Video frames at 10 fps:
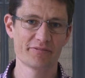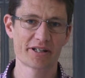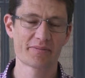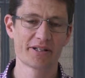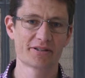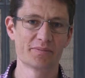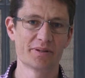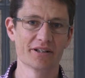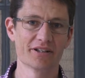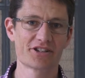of Mathematical
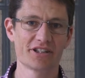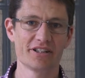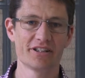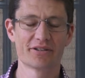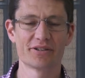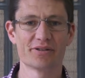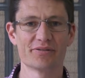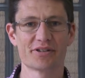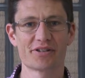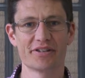Biology here at the
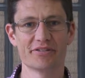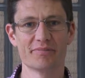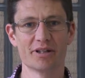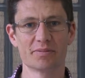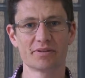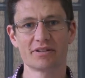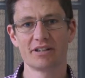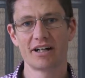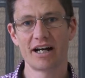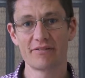University of Melbourne.
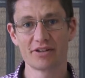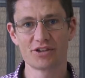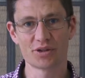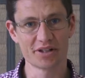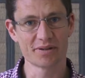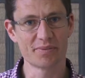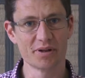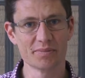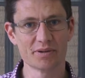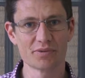I have a joint
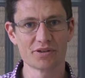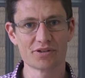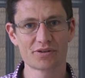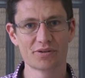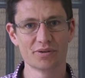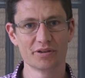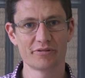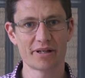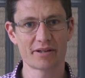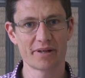appointment with the School of
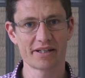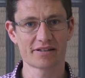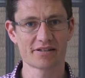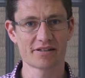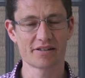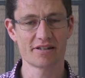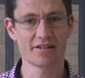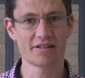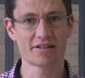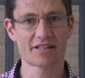Mathematics and
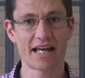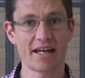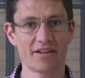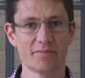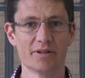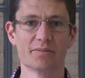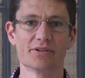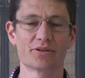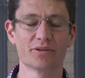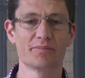Statistics and the Melbourne
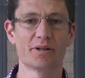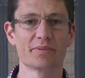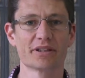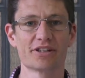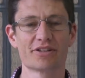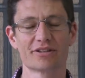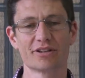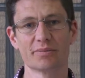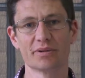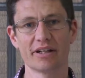School of Population and
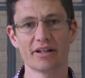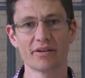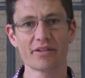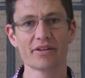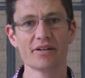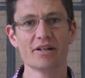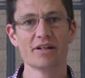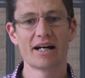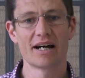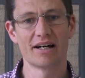Global Health.
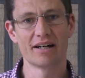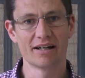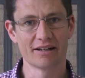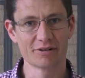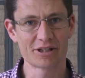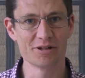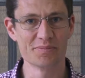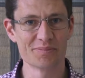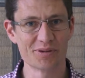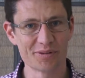I'll tell you a
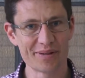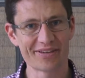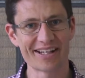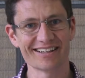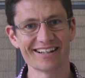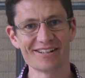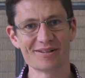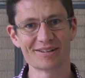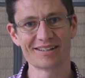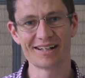bit more about that
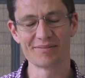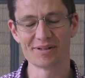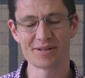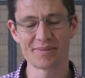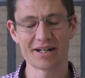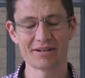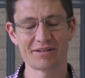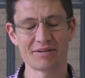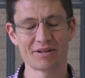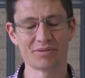later. It's
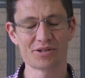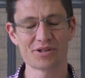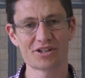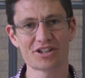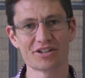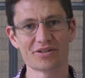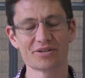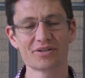about the research I do